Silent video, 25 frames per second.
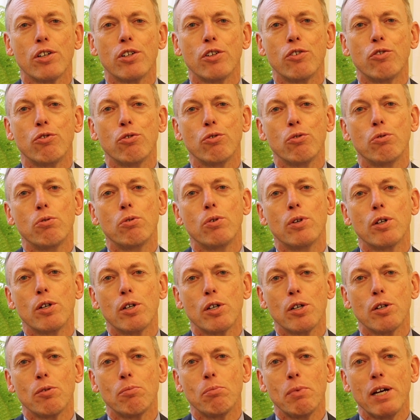the two
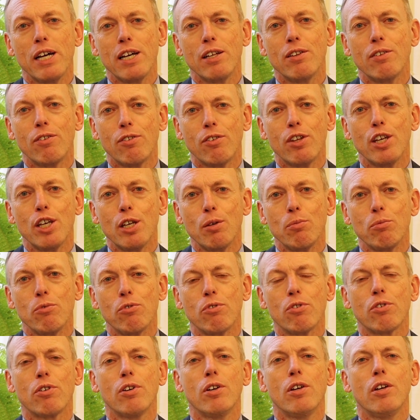main
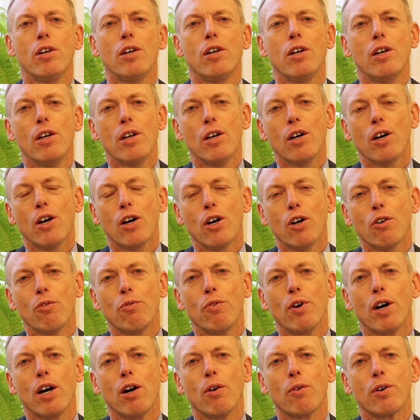themes
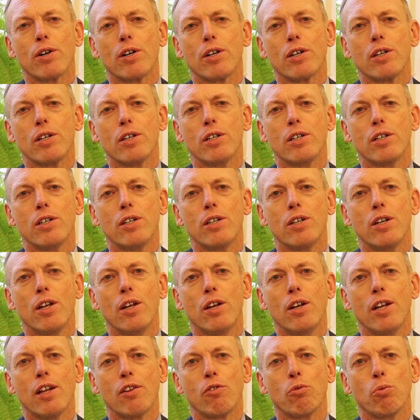of our
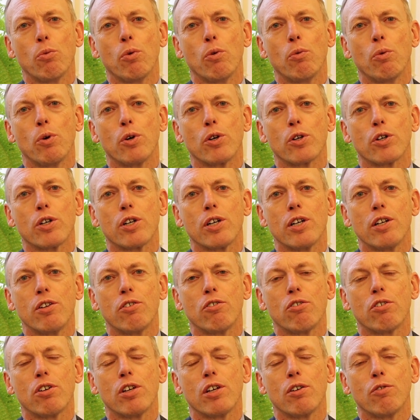network.
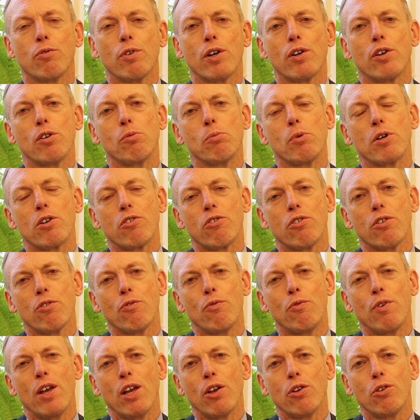It's very much a
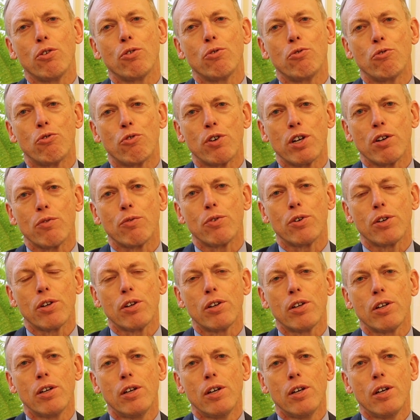
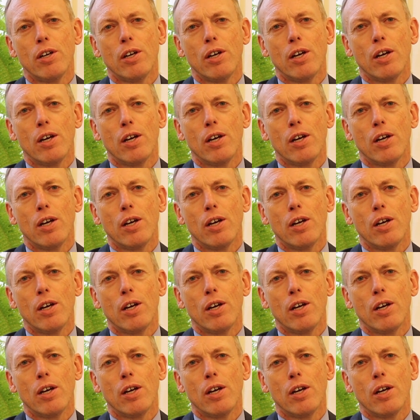value-driven